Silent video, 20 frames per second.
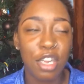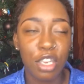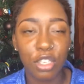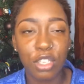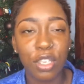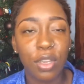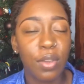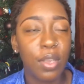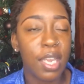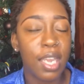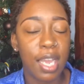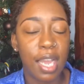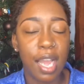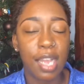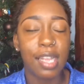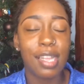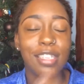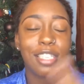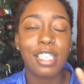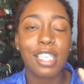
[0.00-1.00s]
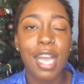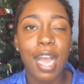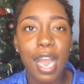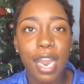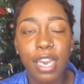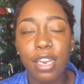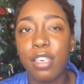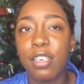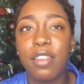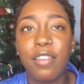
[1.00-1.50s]
So yeah, I get
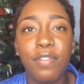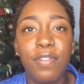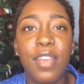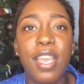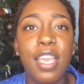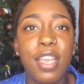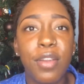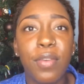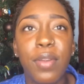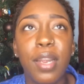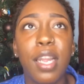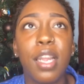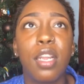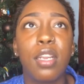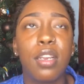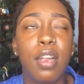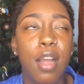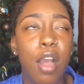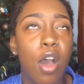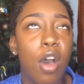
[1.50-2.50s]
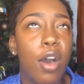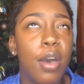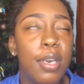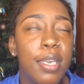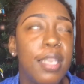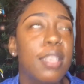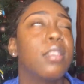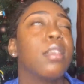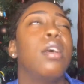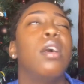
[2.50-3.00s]
tired of hearing all
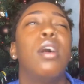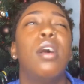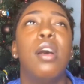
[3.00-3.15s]
these,